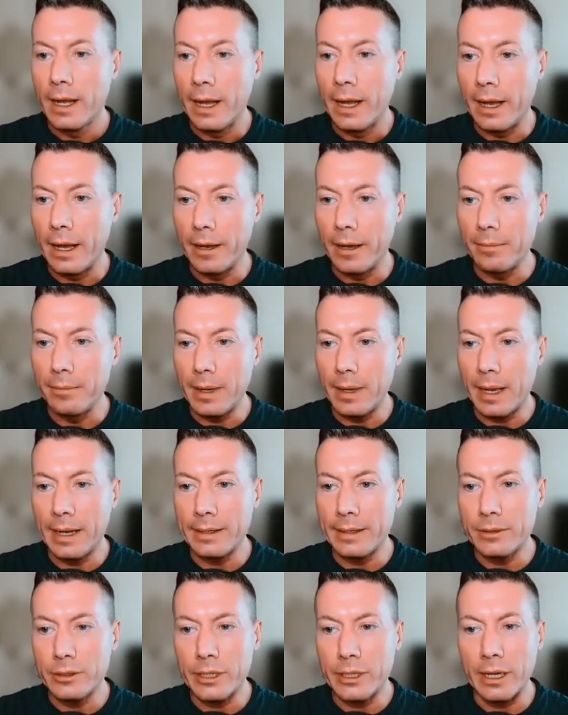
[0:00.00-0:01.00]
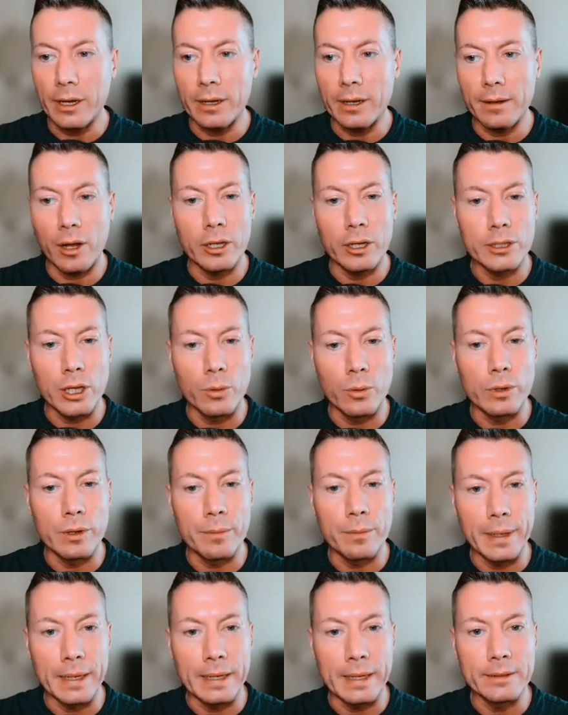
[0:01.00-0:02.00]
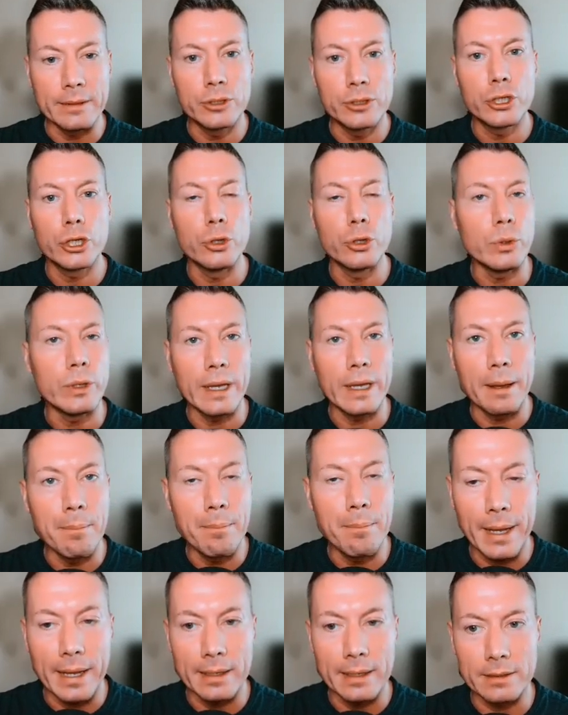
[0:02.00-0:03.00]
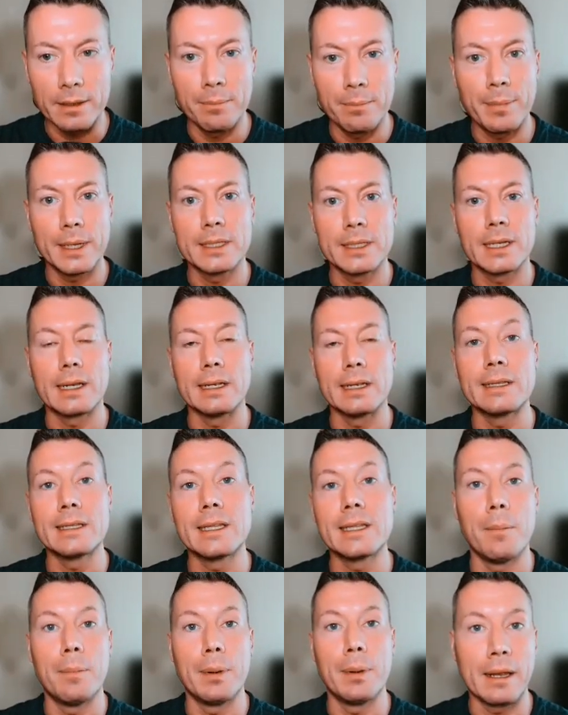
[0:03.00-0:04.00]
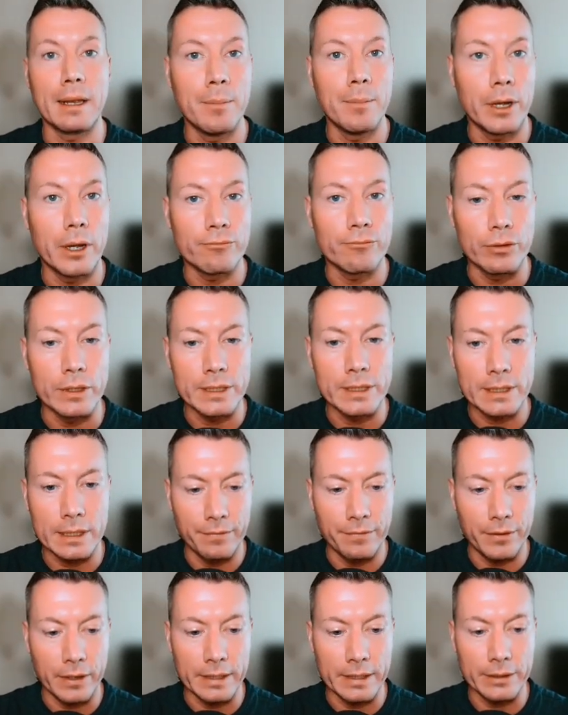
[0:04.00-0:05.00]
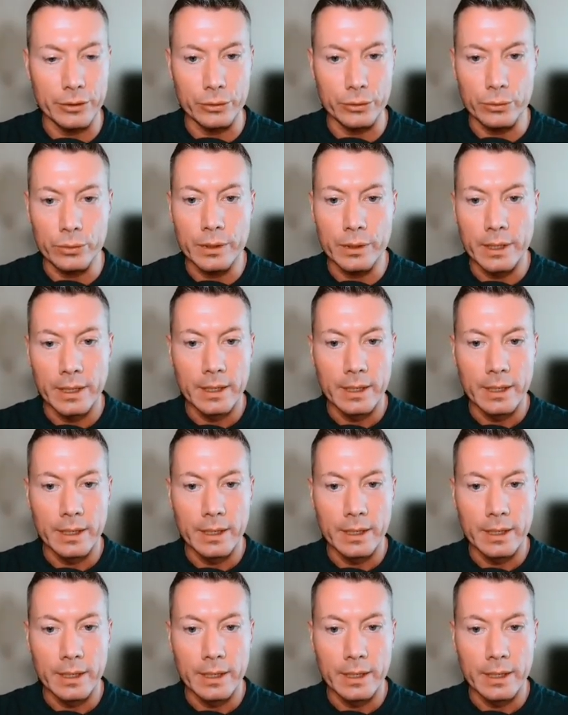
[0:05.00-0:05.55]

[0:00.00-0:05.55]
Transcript: And yeah, I don't want to be in two yen pairs. I'm basically doubling my risk if I do.